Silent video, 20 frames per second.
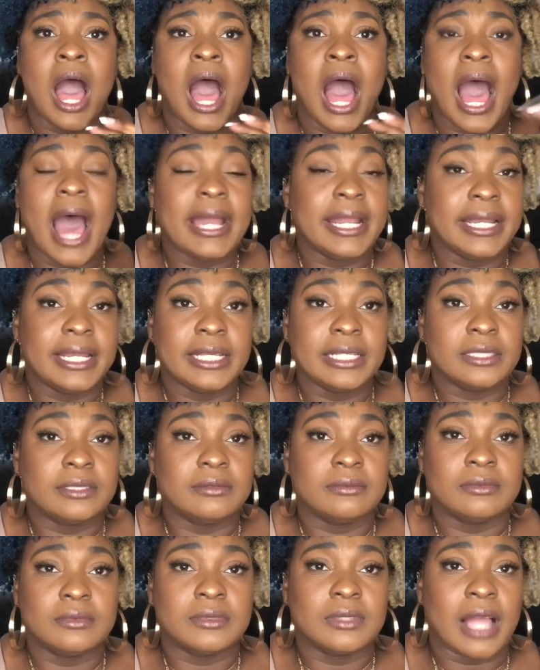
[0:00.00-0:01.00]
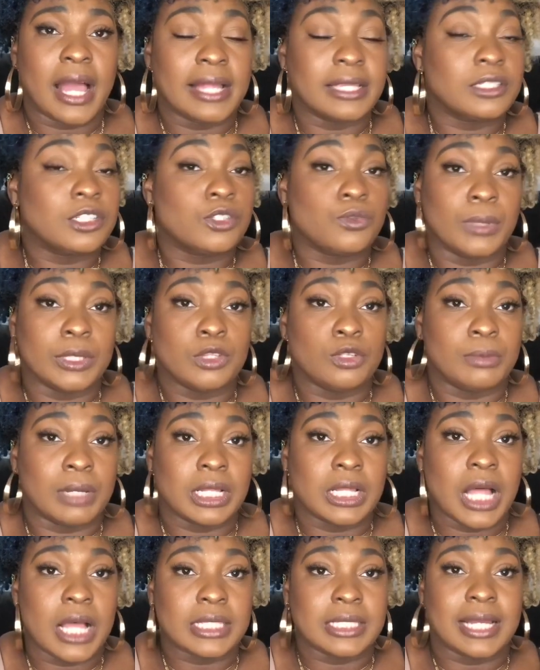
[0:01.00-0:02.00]
I didn't, I just went through my
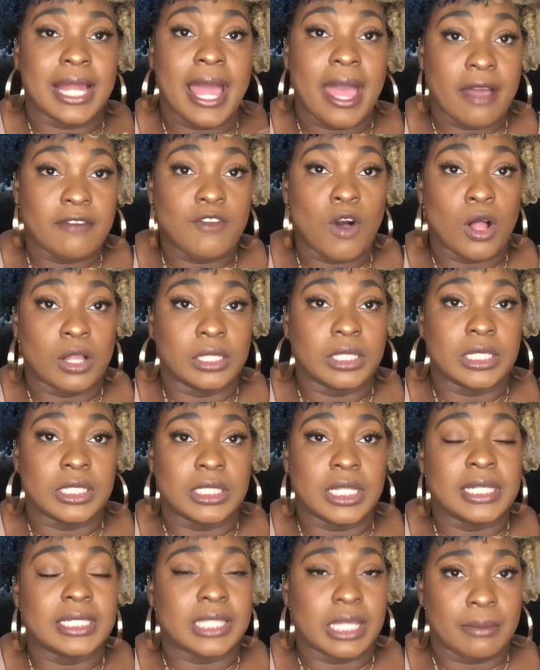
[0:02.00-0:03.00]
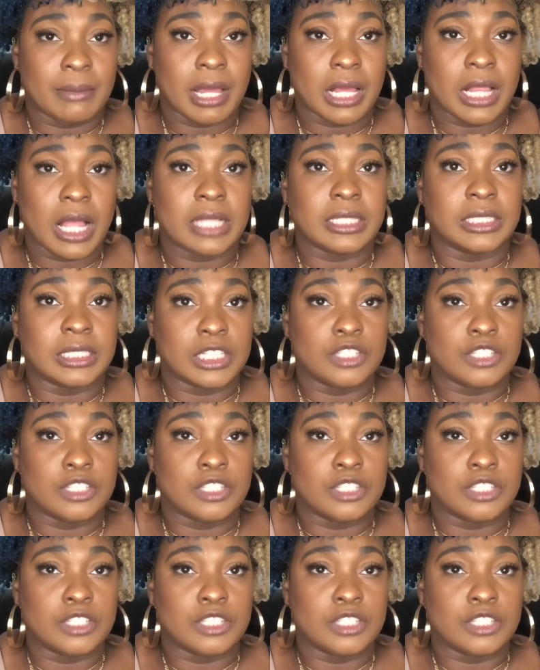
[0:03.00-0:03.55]
closet. I have all of these things in my closet.